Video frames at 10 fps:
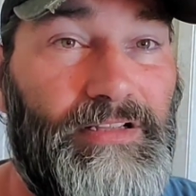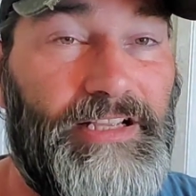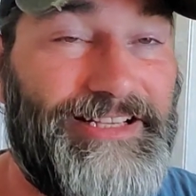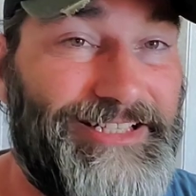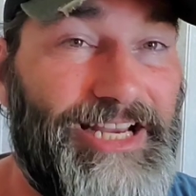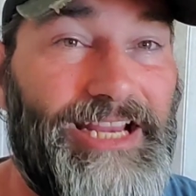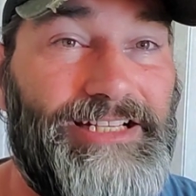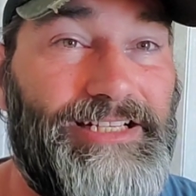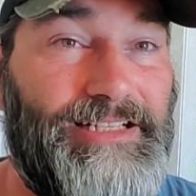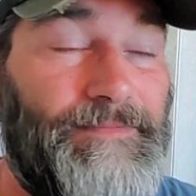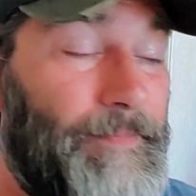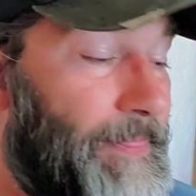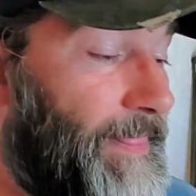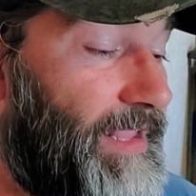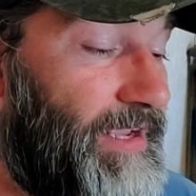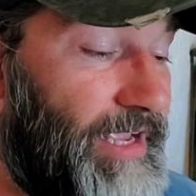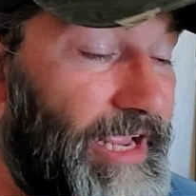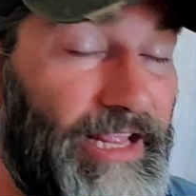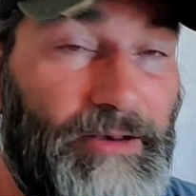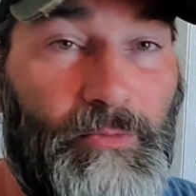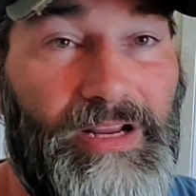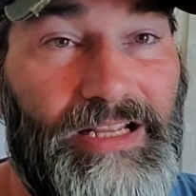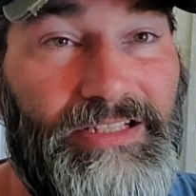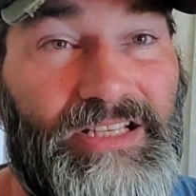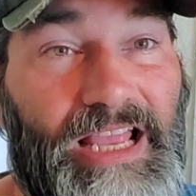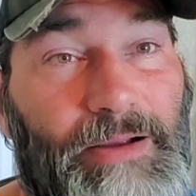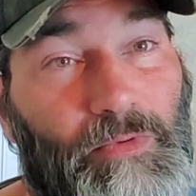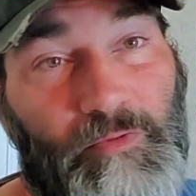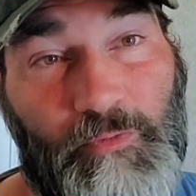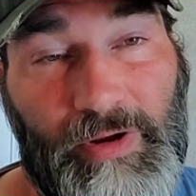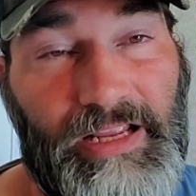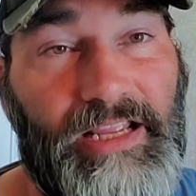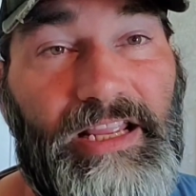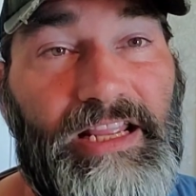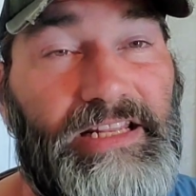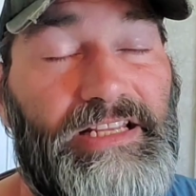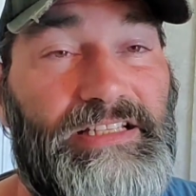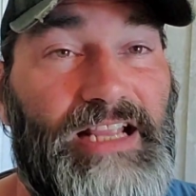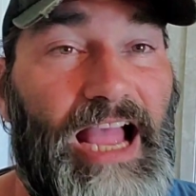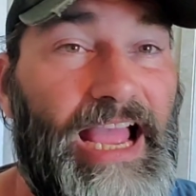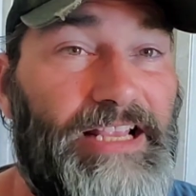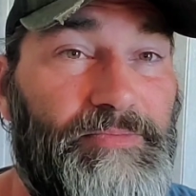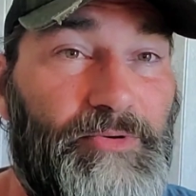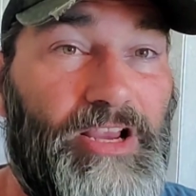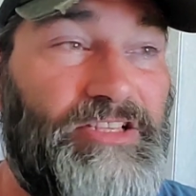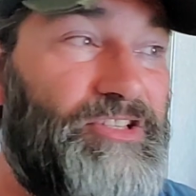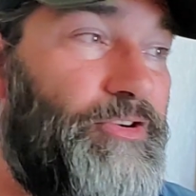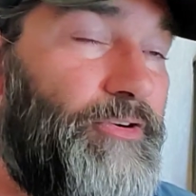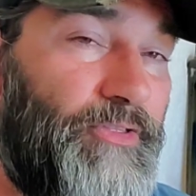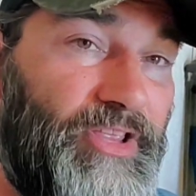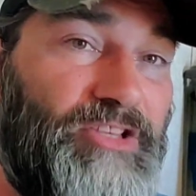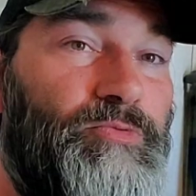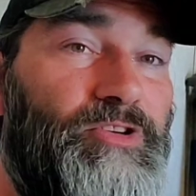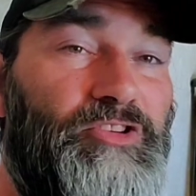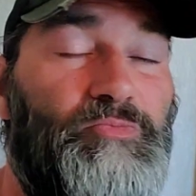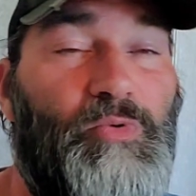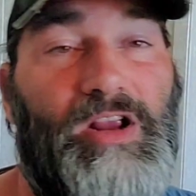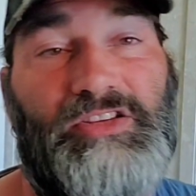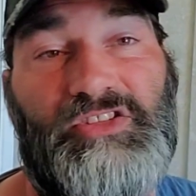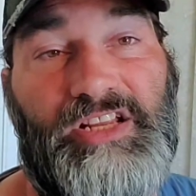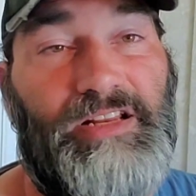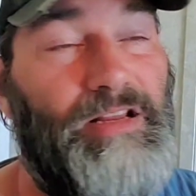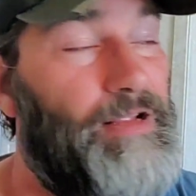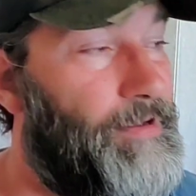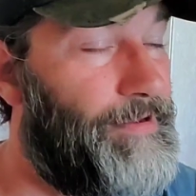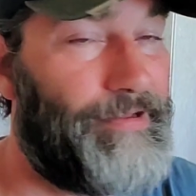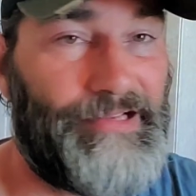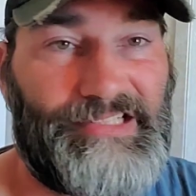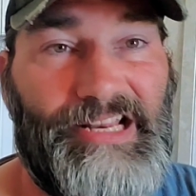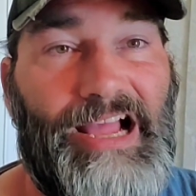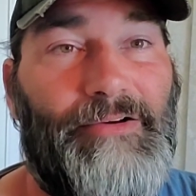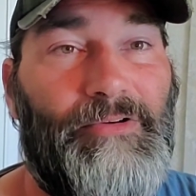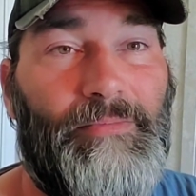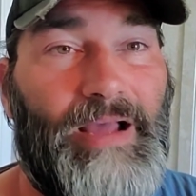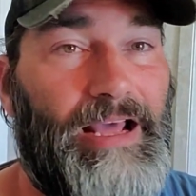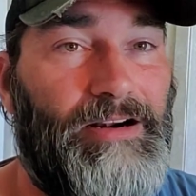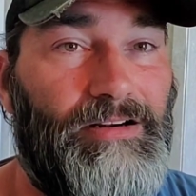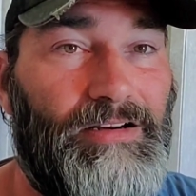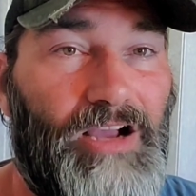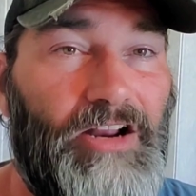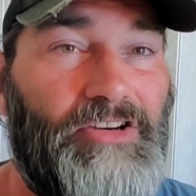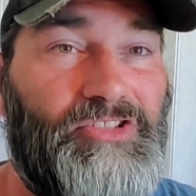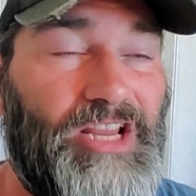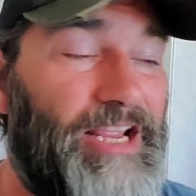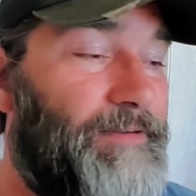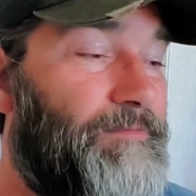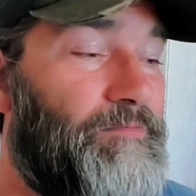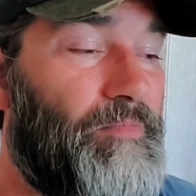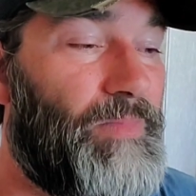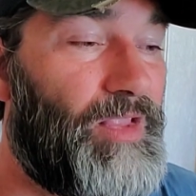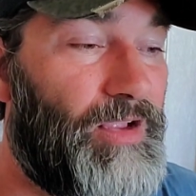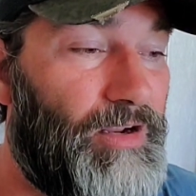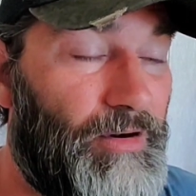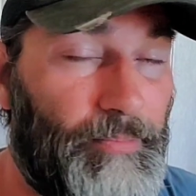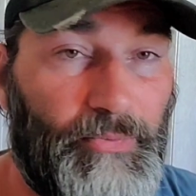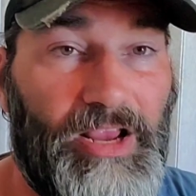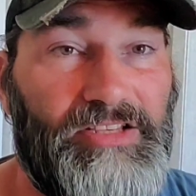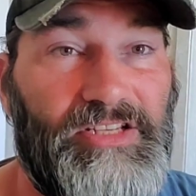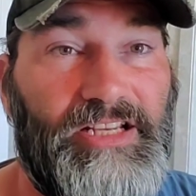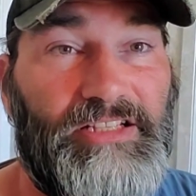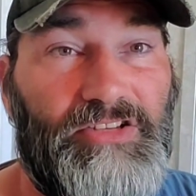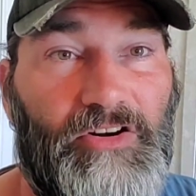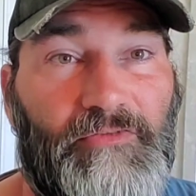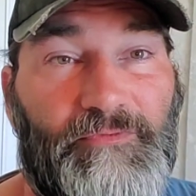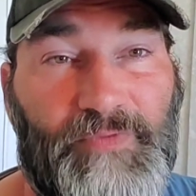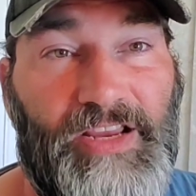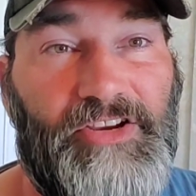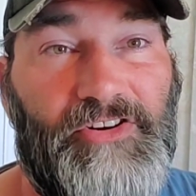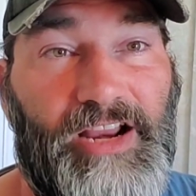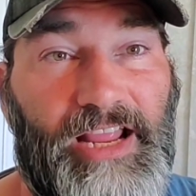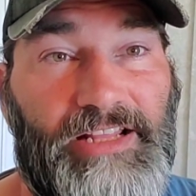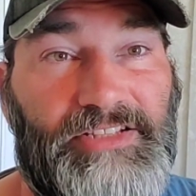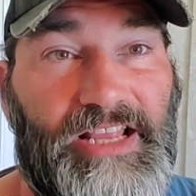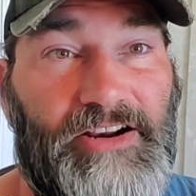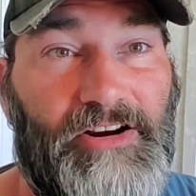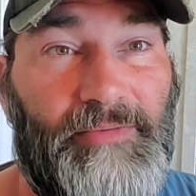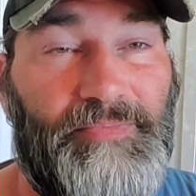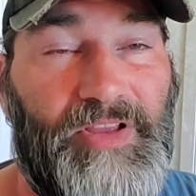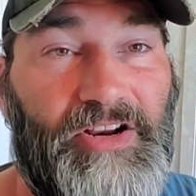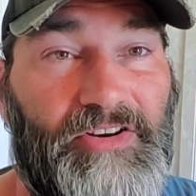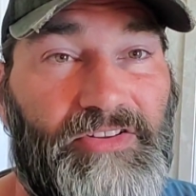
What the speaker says: It's changing. And we can say, well, if we can get this guy as president or this one as president, it's not going to matter. Understand, presidents are figureheads. They are up there.